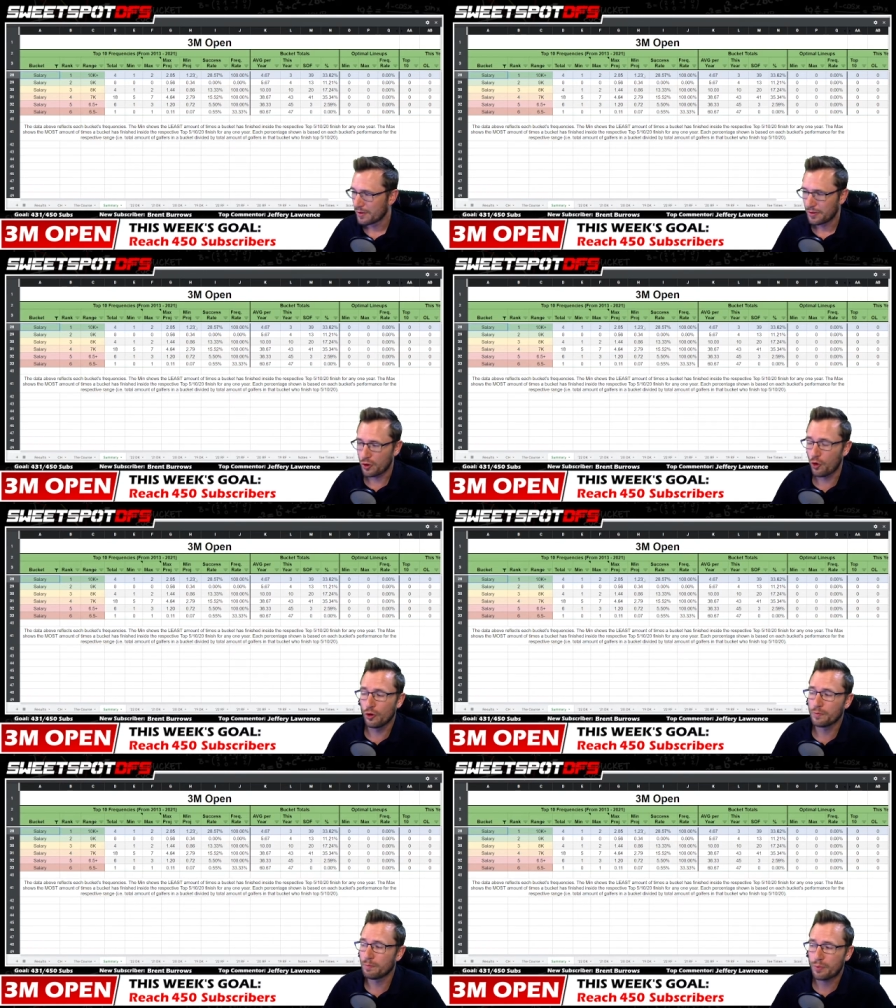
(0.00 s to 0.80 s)
The
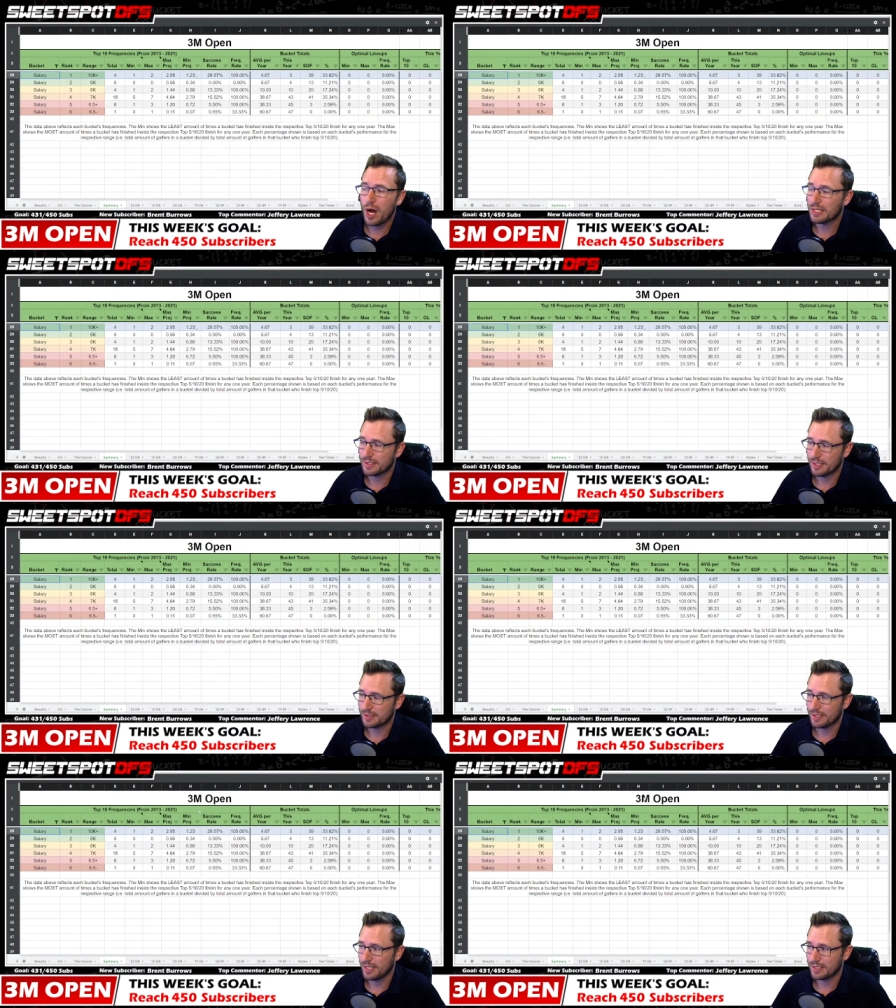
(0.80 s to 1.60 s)
whole process
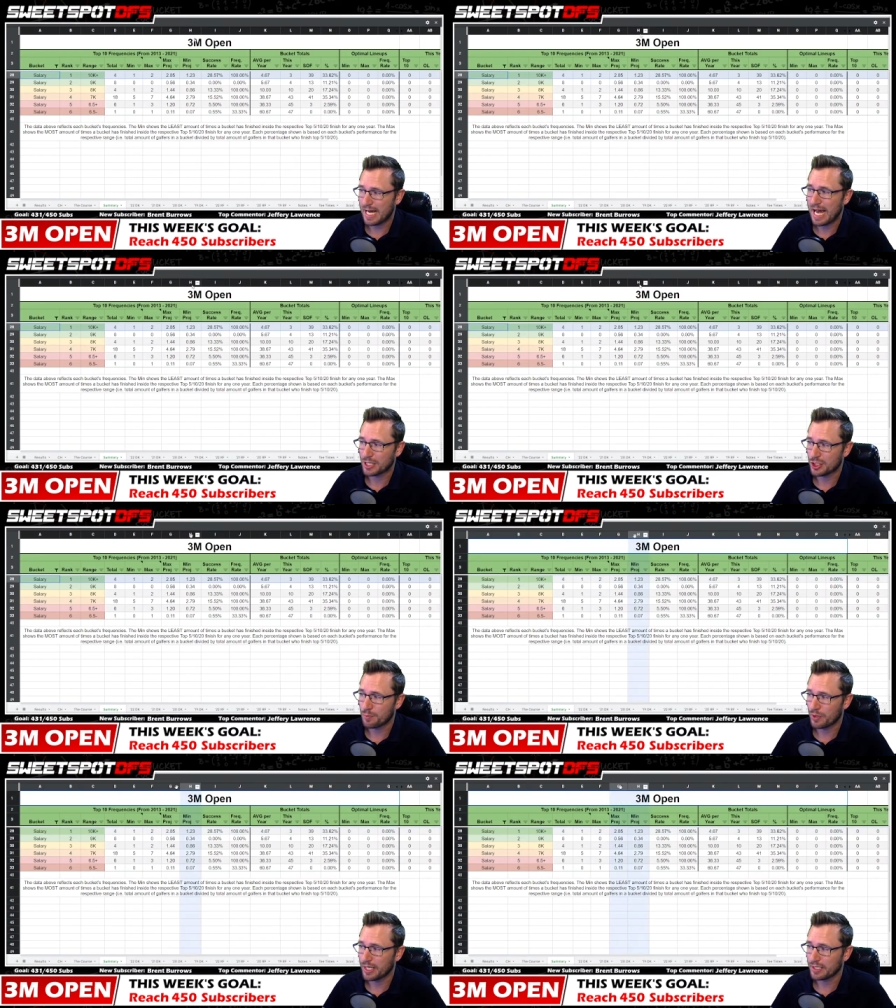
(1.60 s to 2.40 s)
is actually
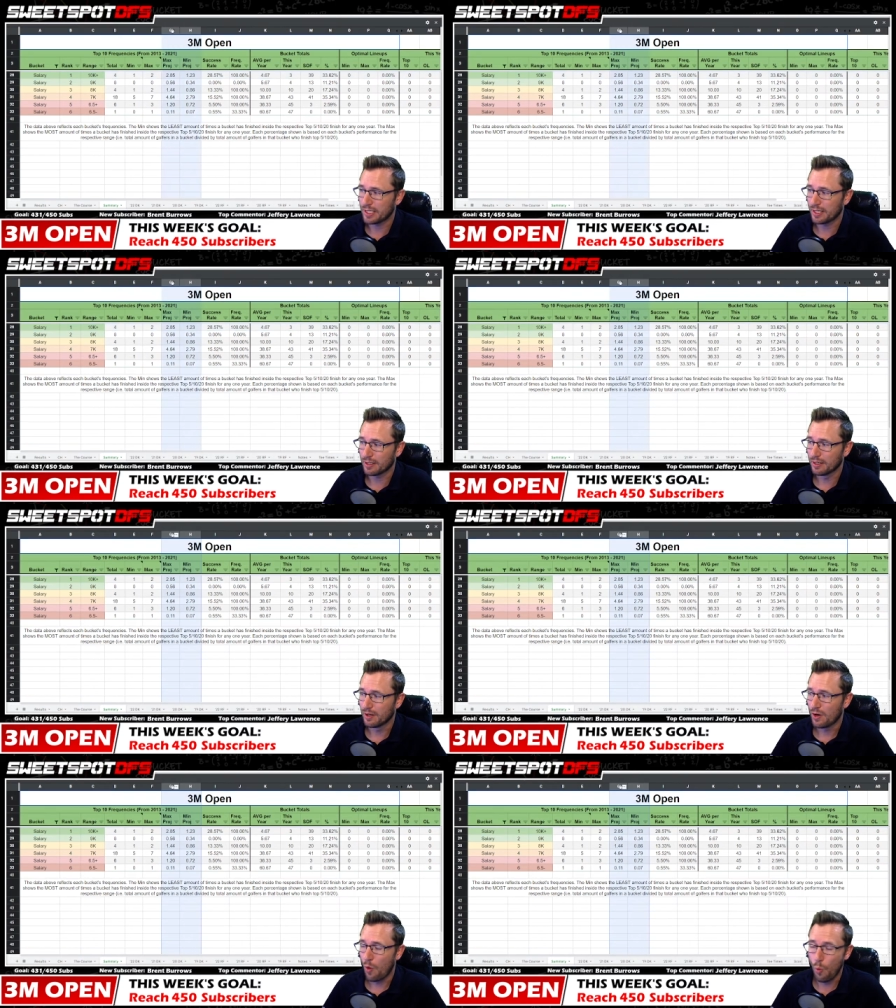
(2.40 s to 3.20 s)
predicting
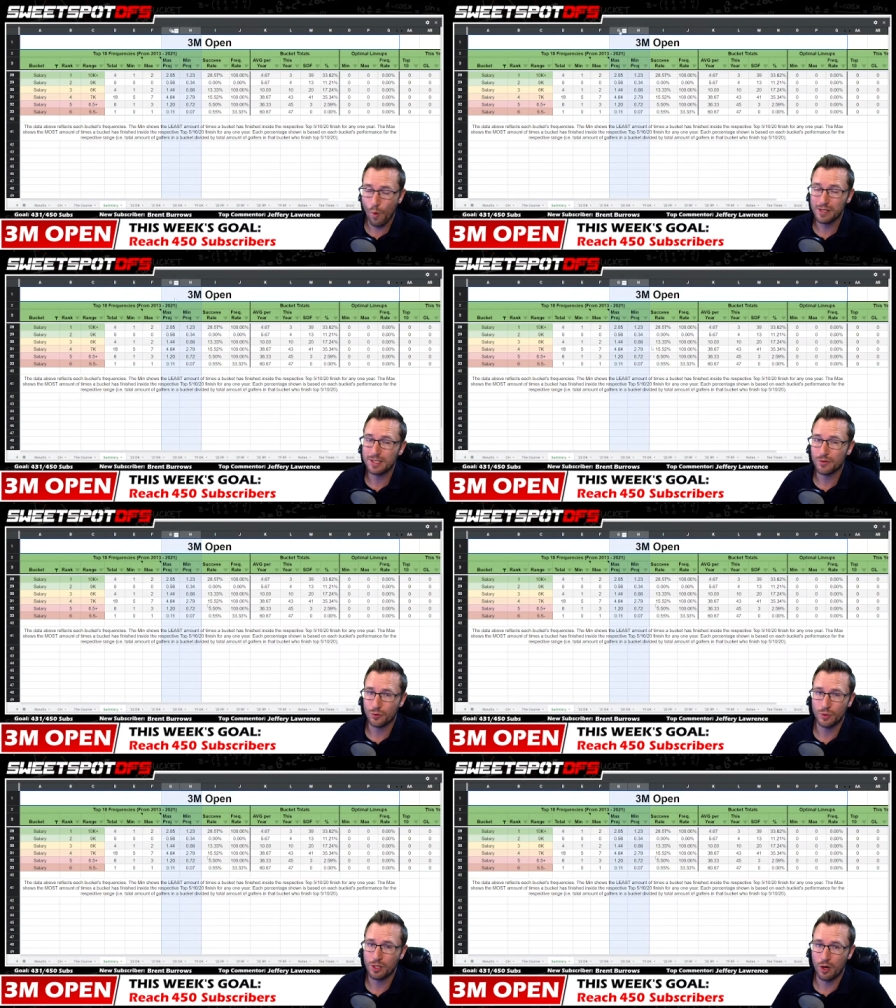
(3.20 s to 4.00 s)
one to
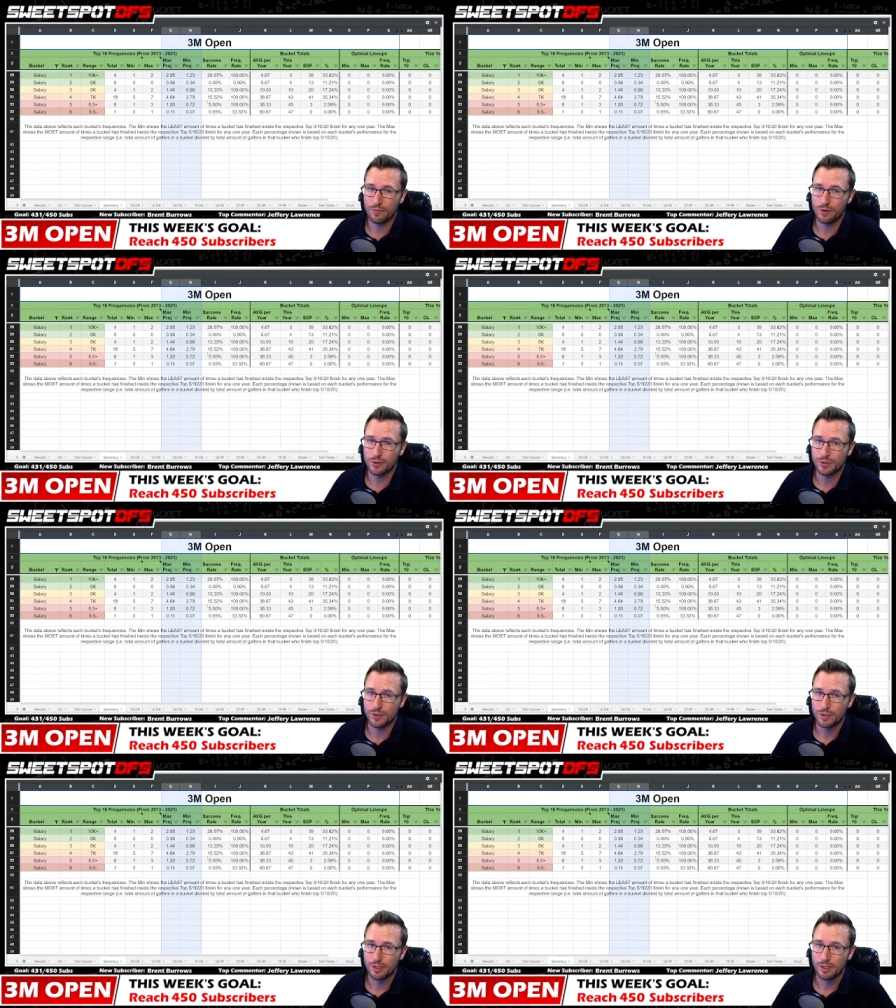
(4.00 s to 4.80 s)
three golfers
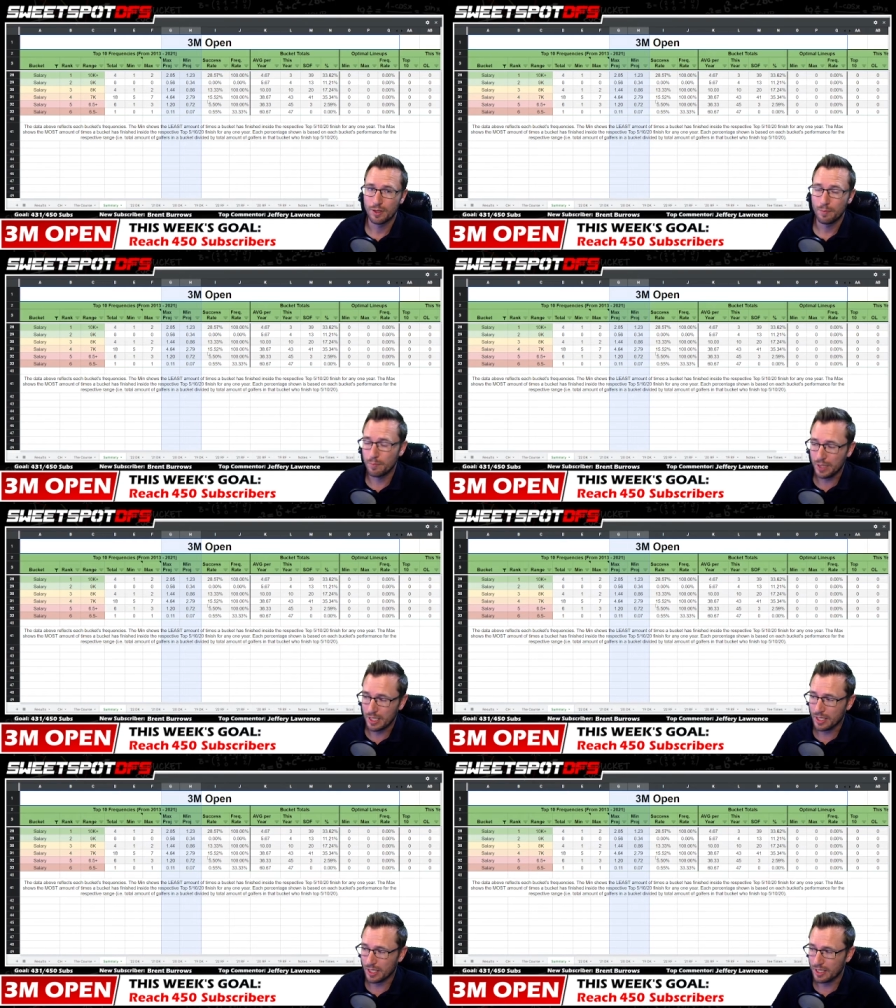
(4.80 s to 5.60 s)

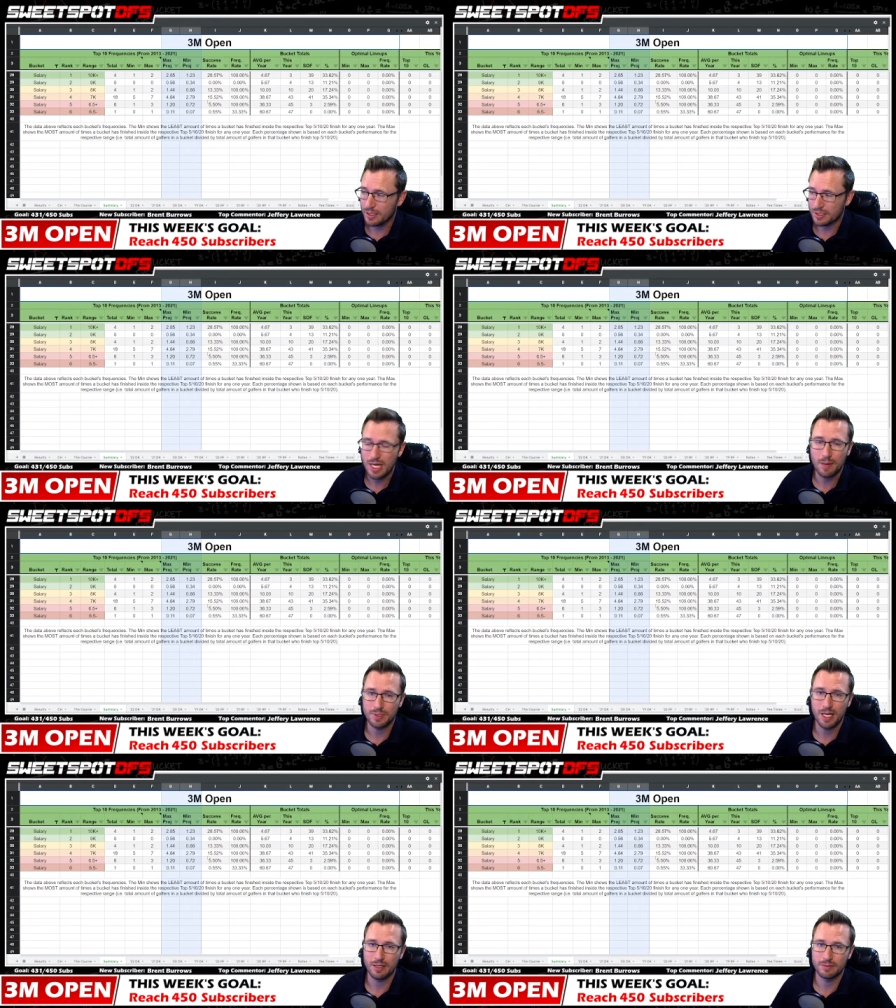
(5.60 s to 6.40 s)
being in the top
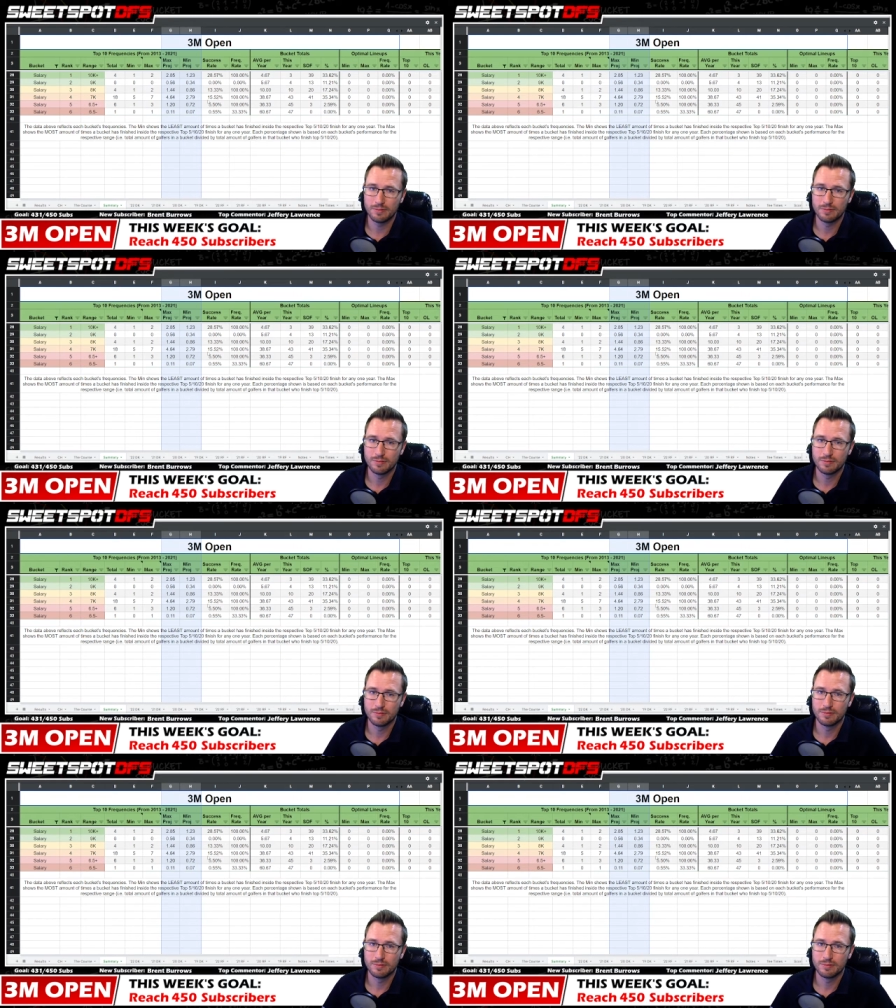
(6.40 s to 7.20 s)
10
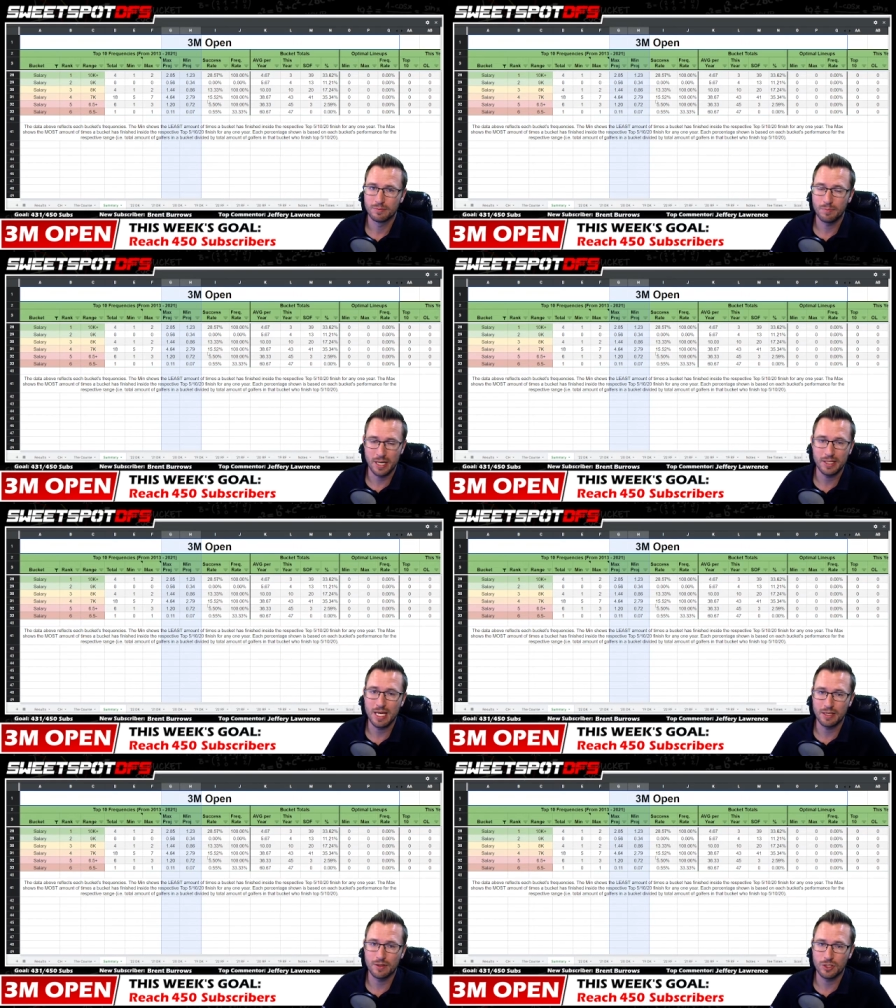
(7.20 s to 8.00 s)
by the
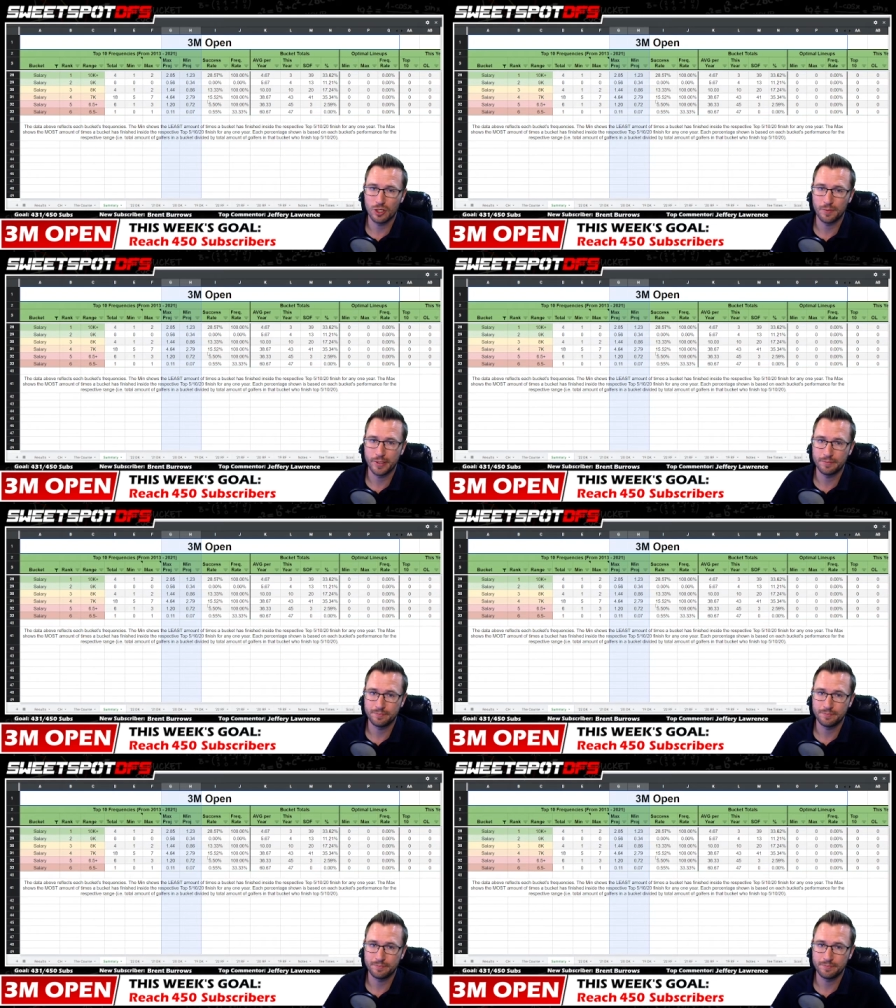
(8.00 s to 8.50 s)
end of the tournament.